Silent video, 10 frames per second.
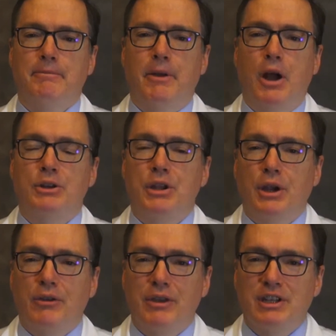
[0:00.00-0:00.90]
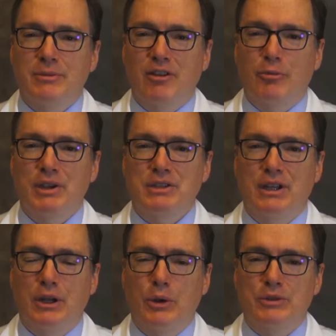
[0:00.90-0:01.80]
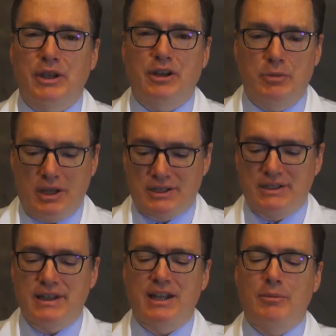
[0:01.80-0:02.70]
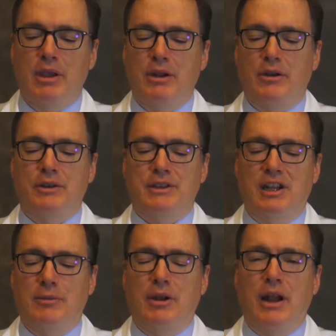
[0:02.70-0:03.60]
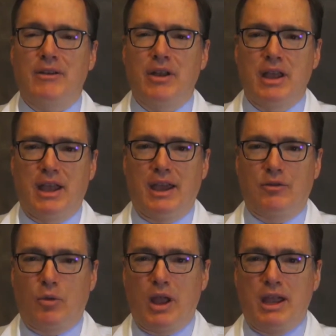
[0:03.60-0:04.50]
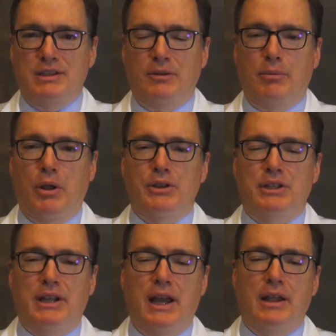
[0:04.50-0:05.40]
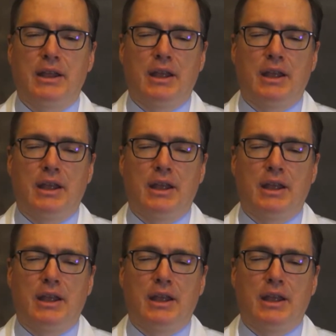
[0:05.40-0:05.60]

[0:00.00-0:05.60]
arteriovenous malformation in the nose that could be a centimeter or centimeter and a half and raised and pulsatile,